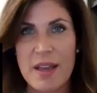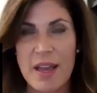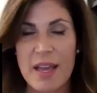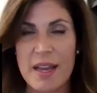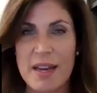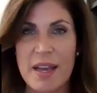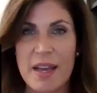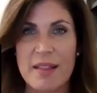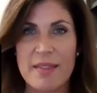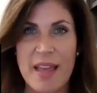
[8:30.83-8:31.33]

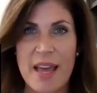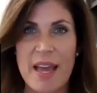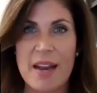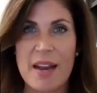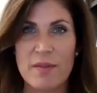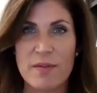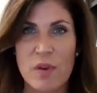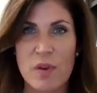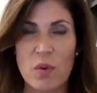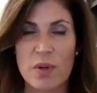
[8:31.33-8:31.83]
And that,
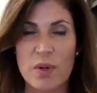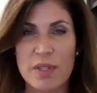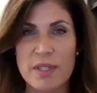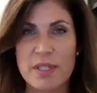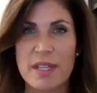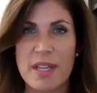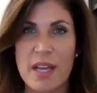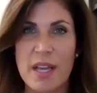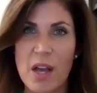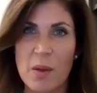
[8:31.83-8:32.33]
of
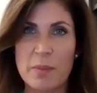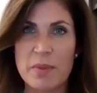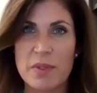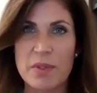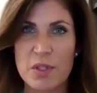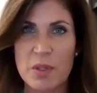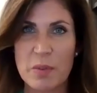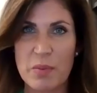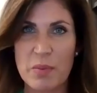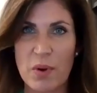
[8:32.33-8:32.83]
course,
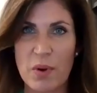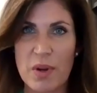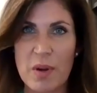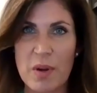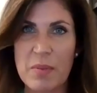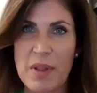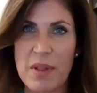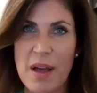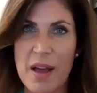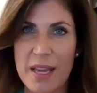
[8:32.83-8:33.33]
helps support
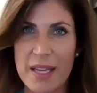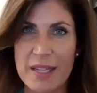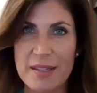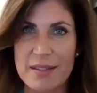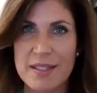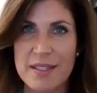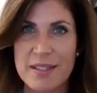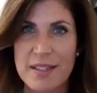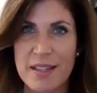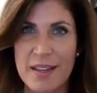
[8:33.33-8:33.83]

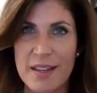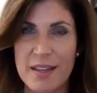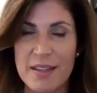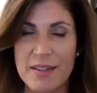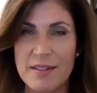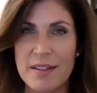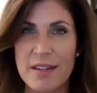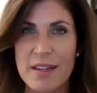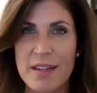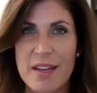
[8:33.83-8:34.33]
compliance.
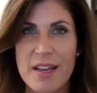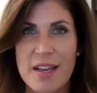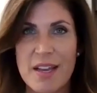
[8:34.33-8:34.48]
And,